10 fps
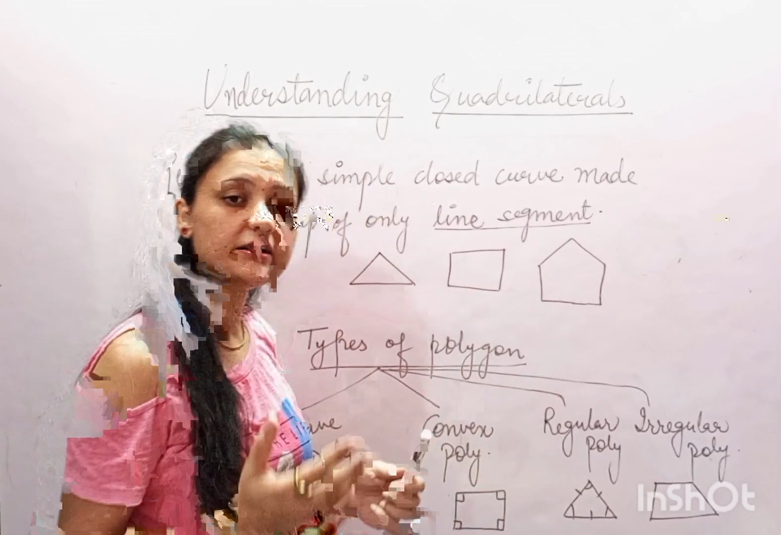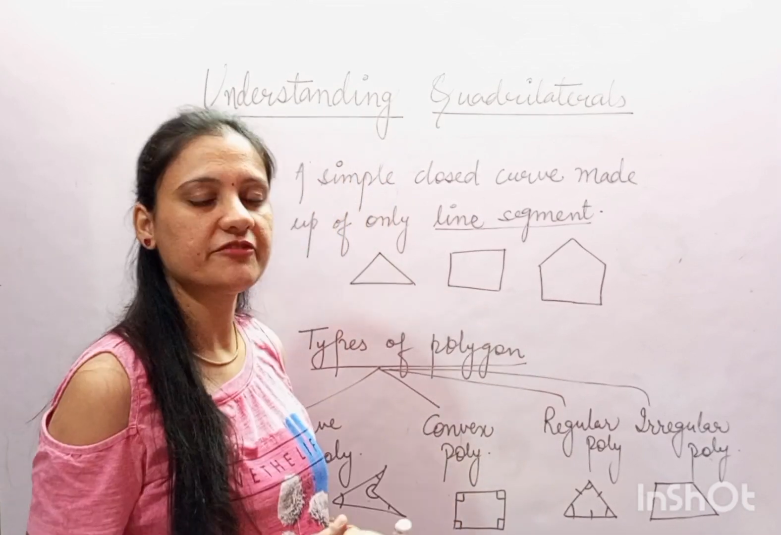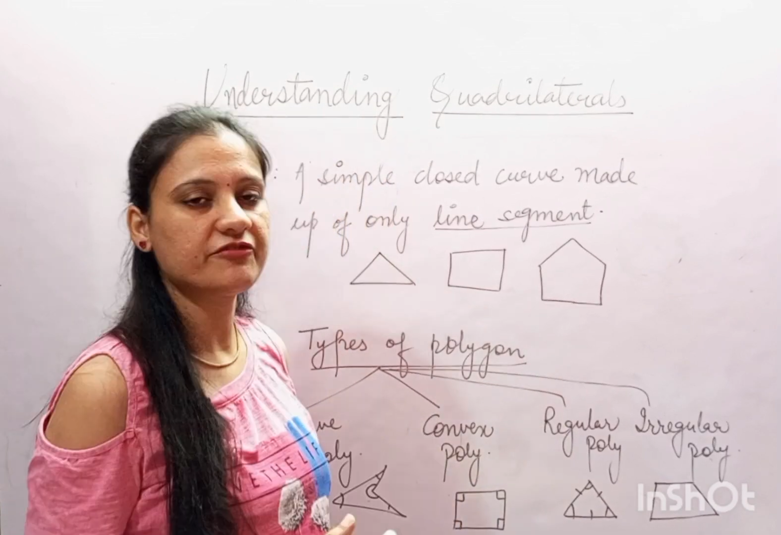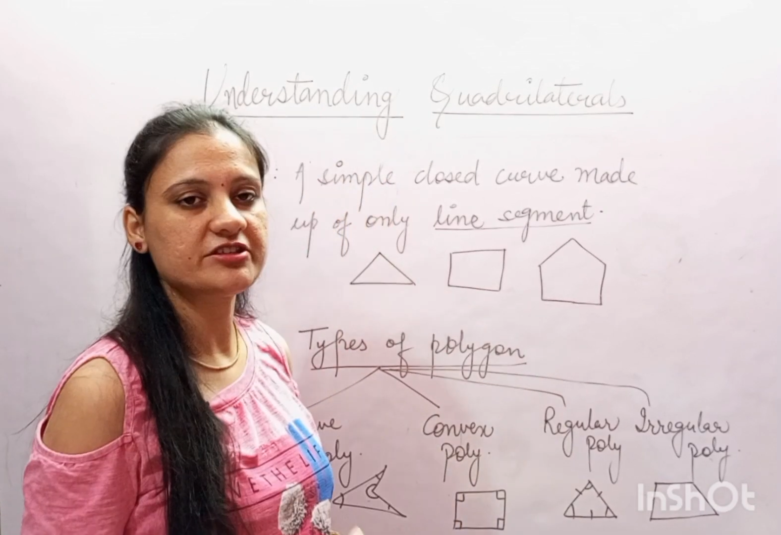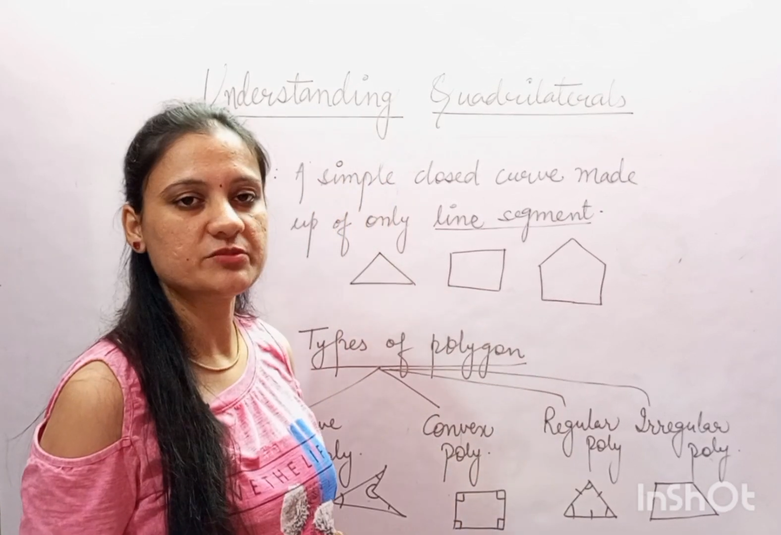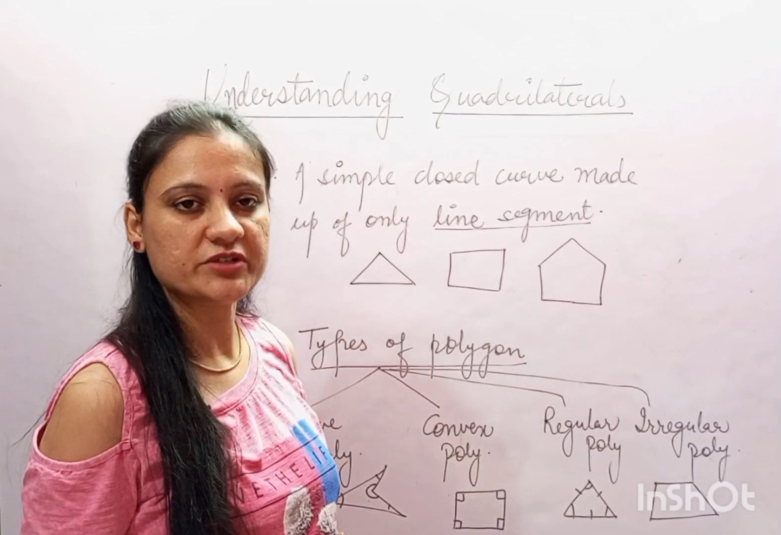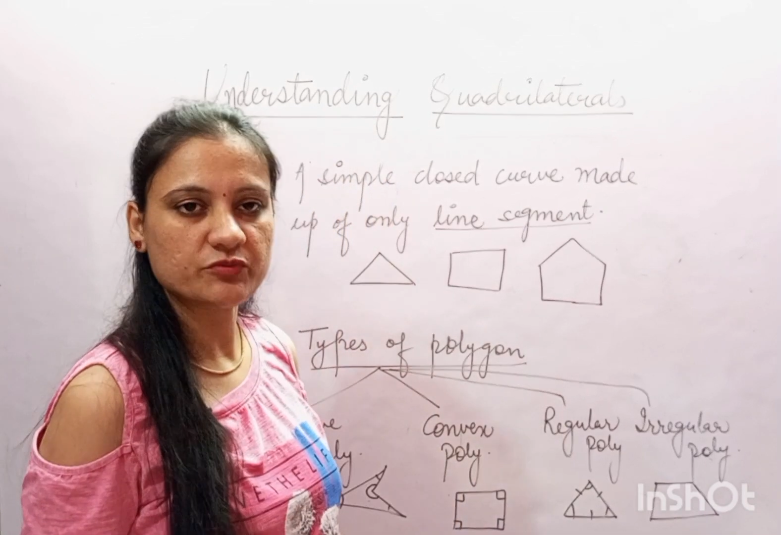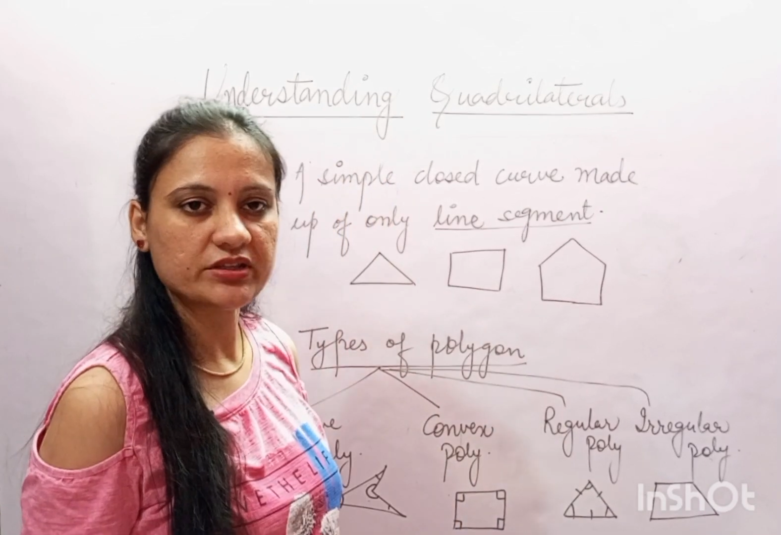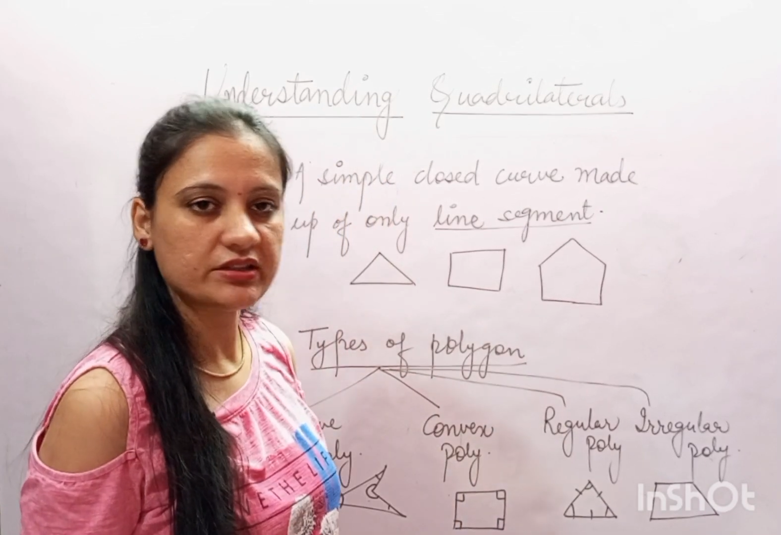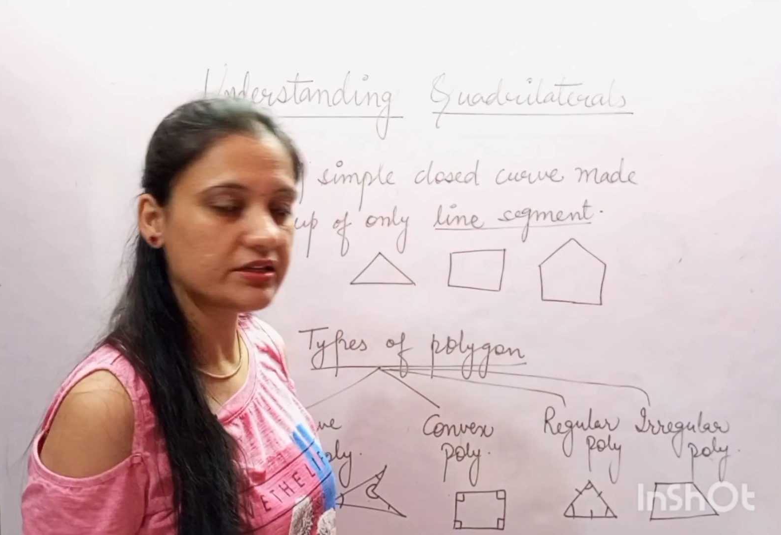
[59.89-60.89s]
difference
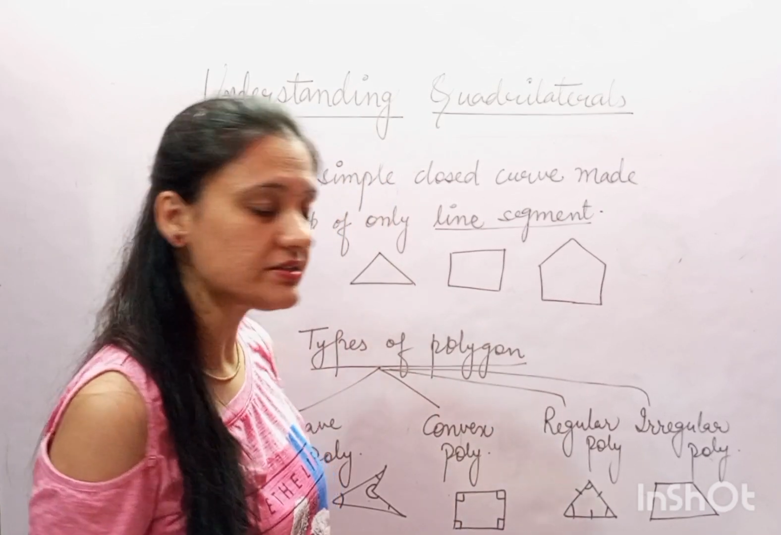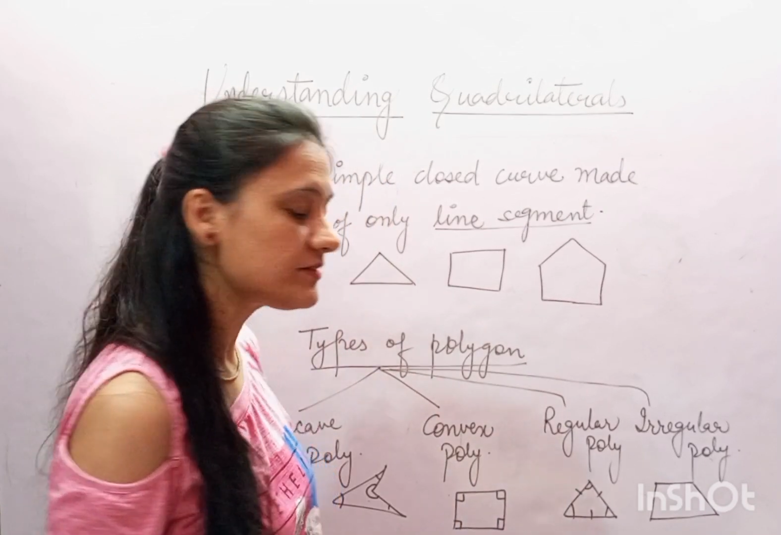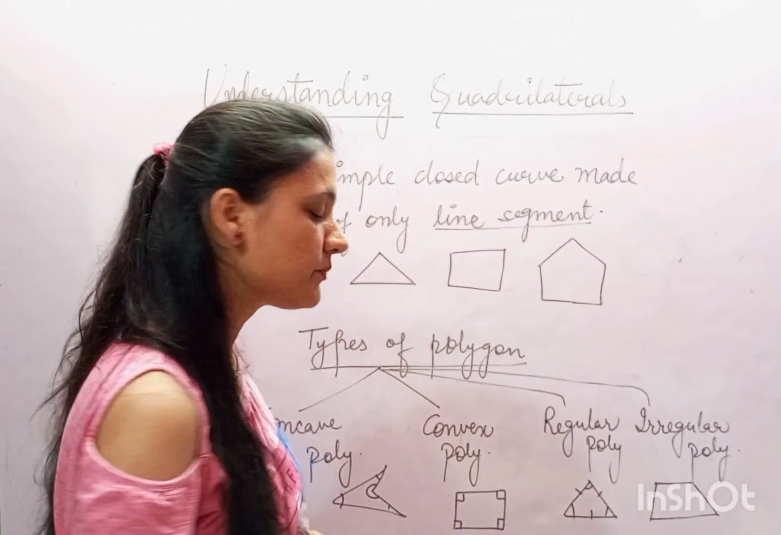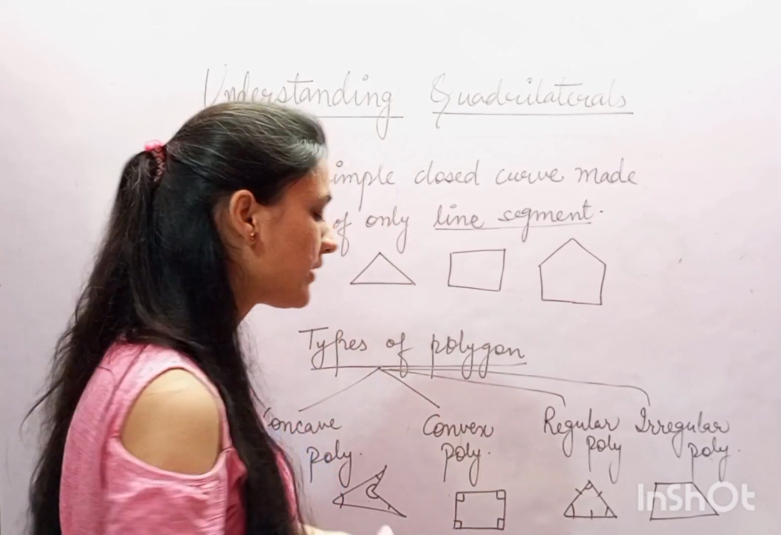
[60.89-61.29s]
between these.